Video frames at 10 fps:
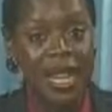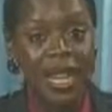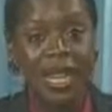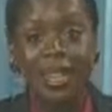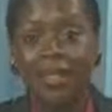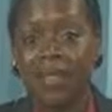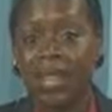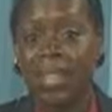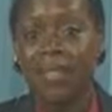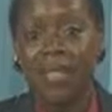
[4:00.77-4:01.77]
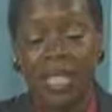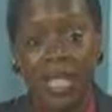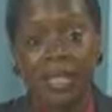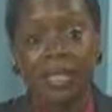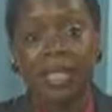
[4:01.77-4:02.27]
And if it's yes
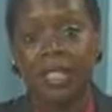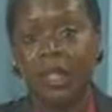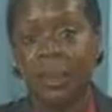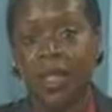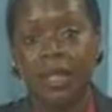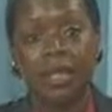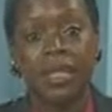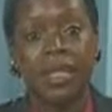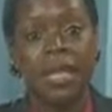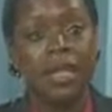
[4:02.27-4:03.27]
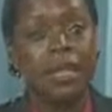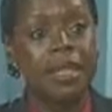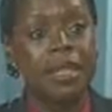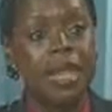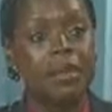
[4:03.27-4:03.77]
to these questions, then it's
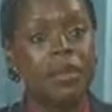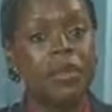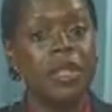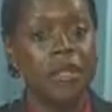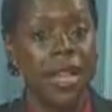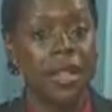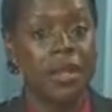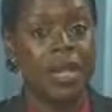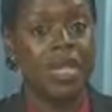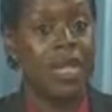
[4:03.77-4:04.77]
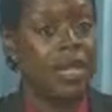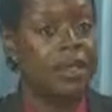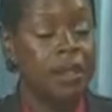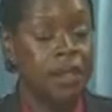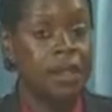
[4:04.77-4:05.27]
time to reevaluate and take
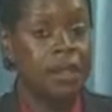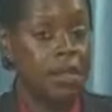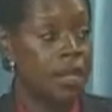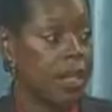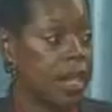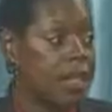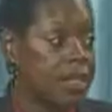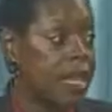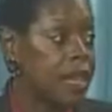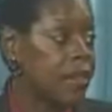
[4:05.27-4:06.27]
another look at his life.